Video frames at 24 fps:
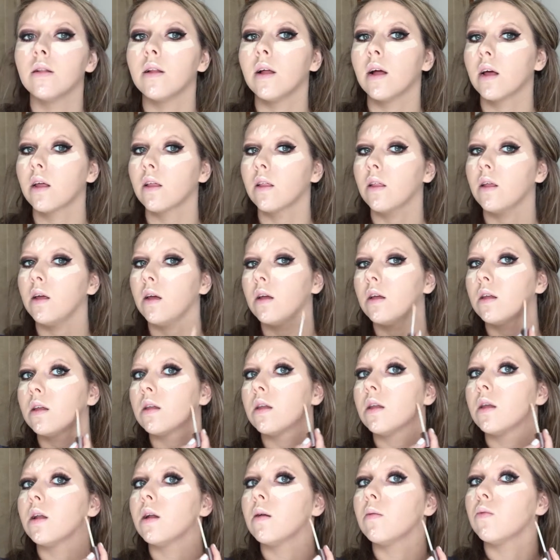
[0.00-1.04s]
like
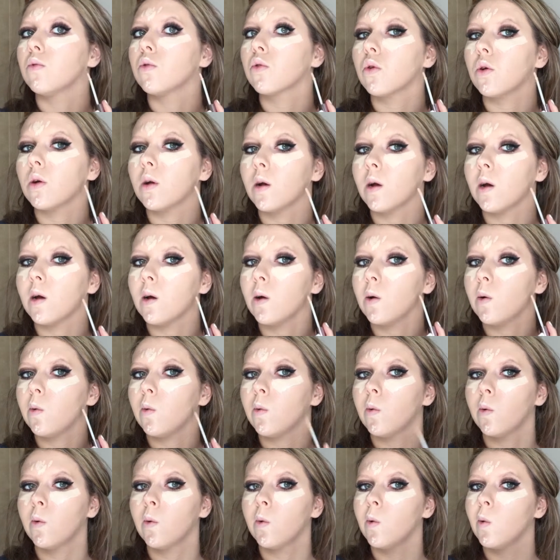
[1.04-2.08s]
this. And I'm just going to go